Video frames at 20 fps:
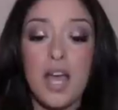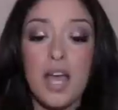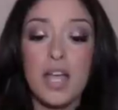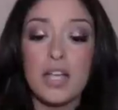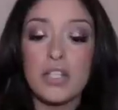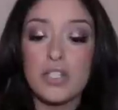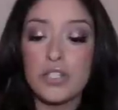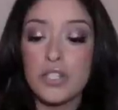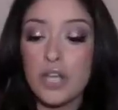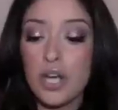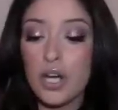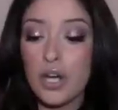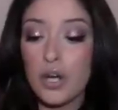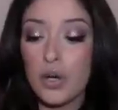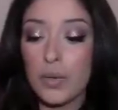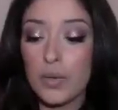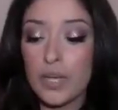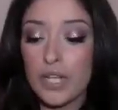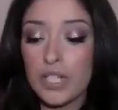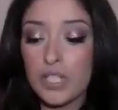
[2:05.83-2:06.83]

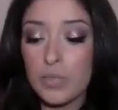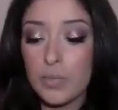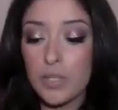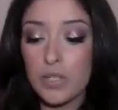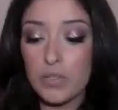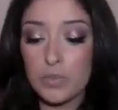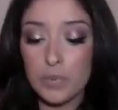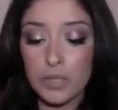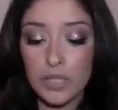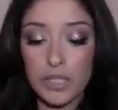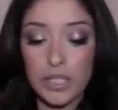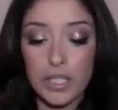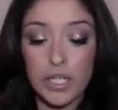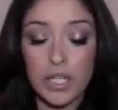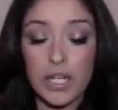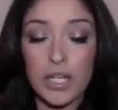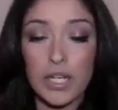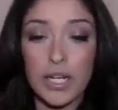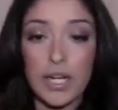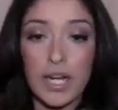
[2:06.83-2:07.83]
So it smells really
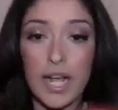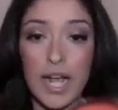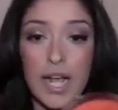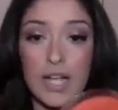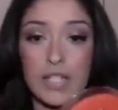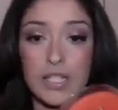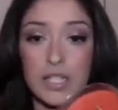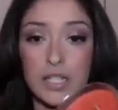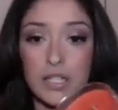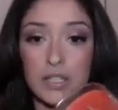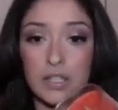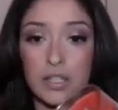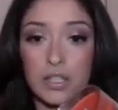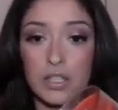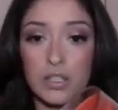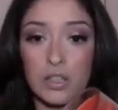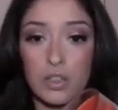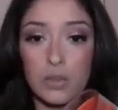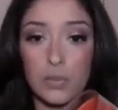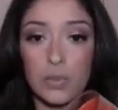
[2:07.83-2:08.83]
good. It has like
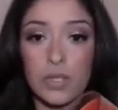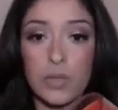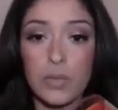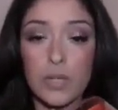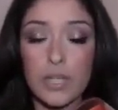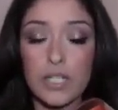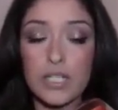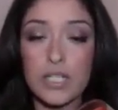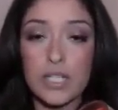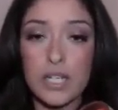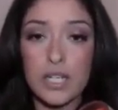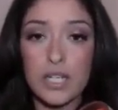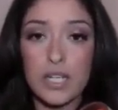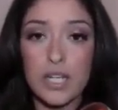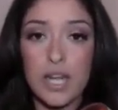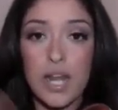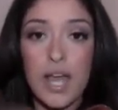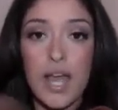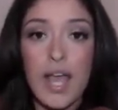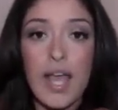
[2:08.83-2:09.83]
the three wicks in it.